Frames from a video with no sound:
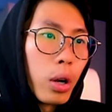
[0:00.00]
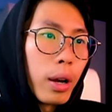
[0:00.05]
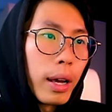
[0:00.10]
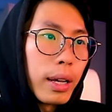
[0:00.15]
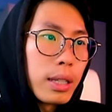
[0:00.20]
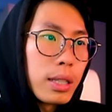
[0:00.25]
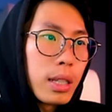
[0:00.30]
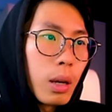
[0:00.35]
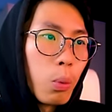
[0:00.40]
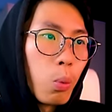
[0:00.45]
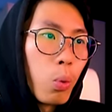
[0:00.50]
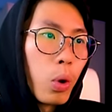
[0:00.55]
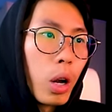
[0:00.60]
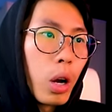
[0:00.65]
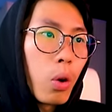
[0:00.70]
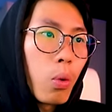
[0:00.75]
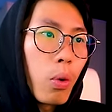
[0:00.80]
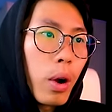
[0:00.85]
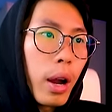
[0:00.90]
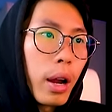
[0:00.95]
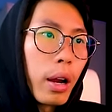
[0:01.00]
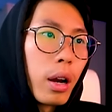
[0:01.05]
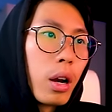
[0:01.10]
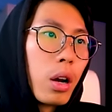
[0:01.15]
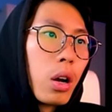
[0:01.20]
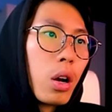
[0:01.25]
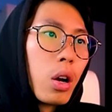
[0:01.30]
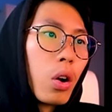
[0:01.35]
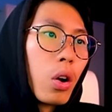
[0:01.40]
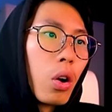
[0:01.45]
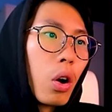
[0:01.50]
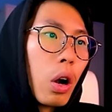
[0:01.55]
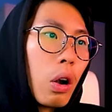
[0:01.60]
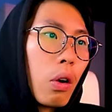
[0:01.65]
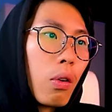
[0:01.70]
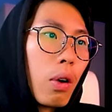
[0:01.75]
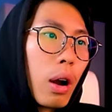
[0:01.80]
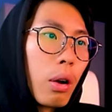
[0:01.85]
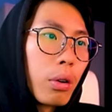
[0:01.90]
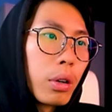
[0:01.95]
like somewhere right
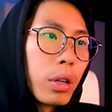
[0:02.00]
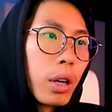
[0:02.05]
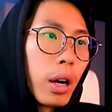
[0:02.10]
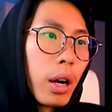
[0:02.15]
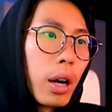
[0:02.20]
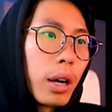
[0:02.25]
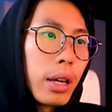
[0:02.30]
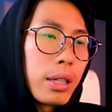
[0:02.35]
around here.